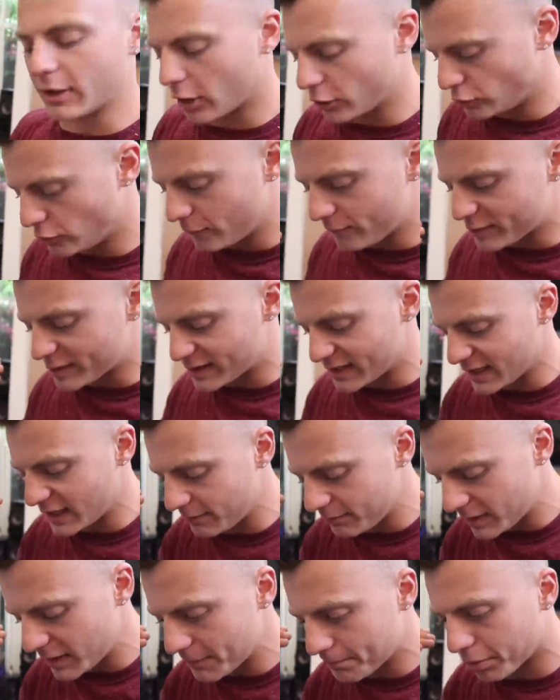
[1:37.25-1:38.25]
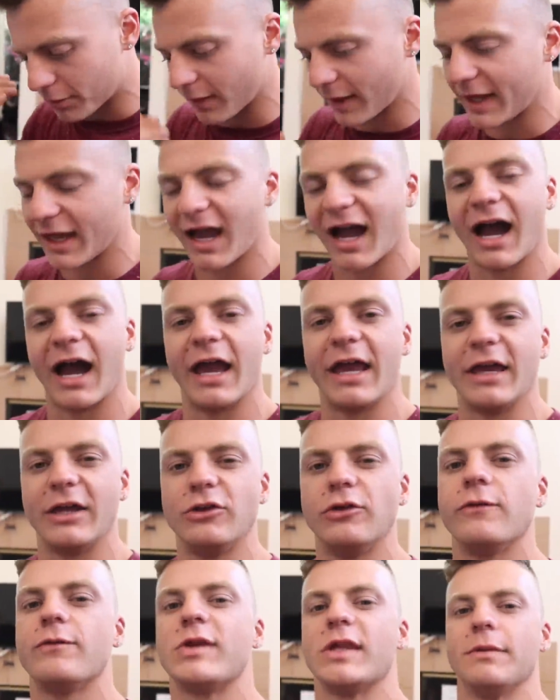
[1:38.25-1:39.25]
Now, you've seen me play
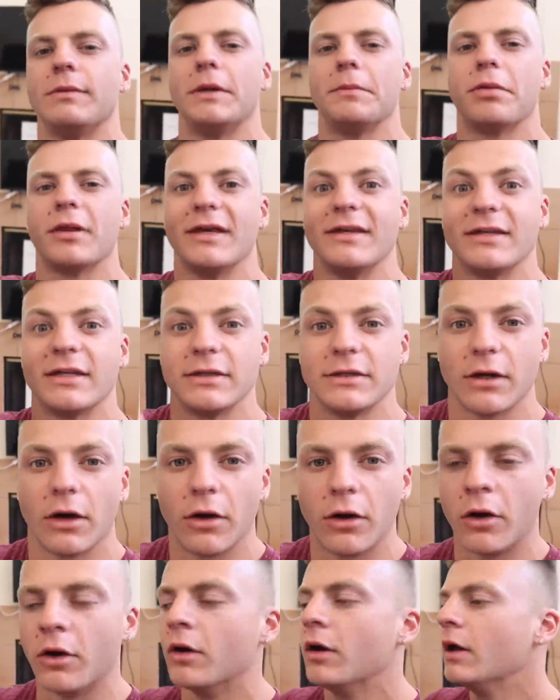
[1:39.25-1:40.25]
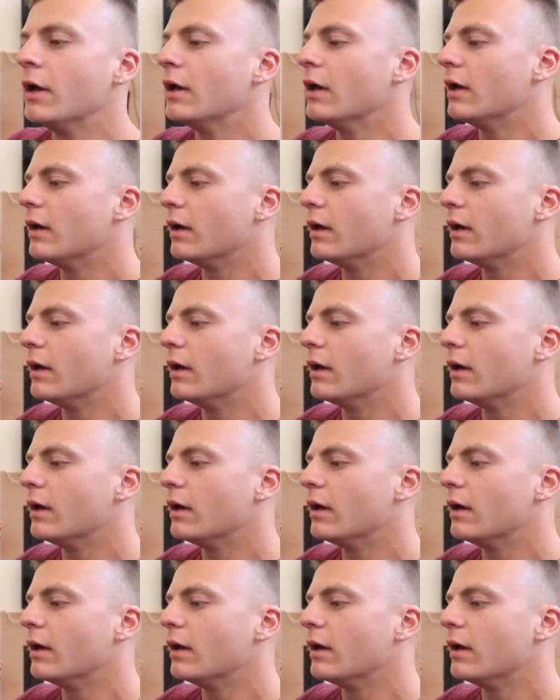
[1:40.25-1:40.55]
high-end. You've seen me play Nadal.